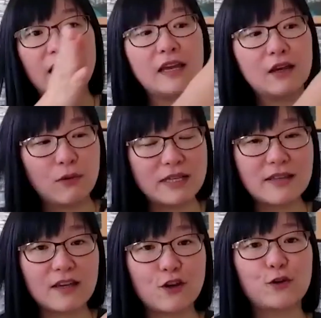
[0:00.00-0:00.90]
one
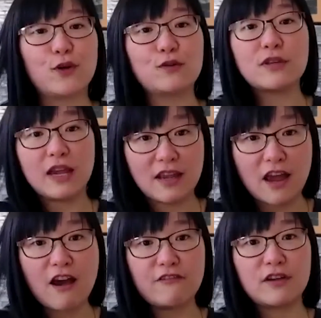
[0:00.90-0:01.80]
single dose, and then
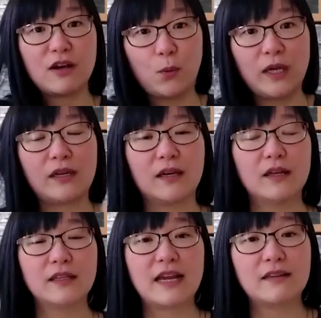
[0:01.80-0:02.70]
after a week,
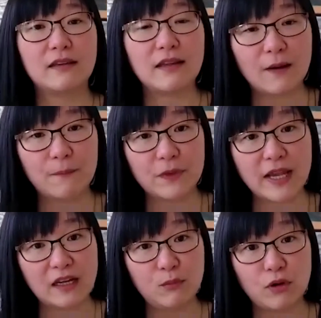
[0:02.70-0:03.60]
then the
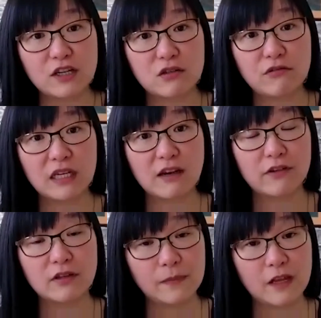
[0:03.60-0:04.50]
animal actually
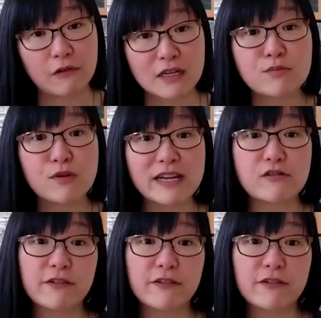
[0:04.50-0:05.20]
recovered the respiratory